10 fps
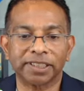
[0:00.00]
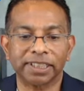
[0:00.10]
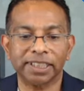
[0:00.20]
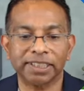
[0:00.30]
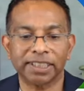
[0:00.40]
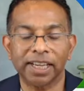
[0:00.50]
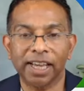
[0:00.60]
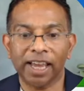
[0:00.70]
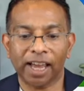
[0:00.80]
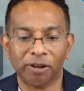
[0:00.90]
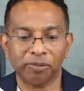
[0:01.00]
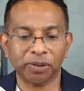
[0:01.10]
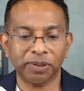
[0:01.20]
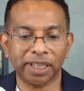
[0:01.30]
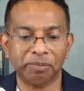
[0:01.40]
in this,
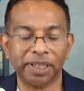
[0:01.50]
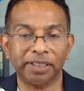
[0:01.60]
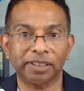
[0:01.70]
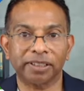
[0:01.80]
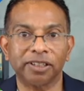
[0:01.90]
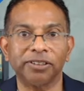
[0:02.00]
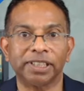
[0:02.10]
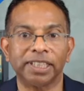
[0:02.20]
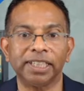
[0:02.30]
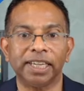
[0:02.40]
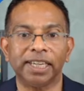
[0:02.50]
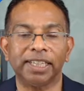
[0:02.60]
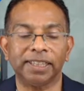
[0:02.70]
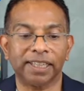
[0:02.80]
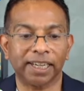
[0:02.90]
what will they be including
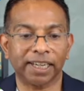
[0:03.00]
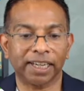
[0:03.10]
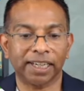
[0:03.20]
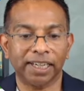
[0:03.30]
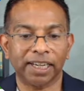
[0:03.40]
in their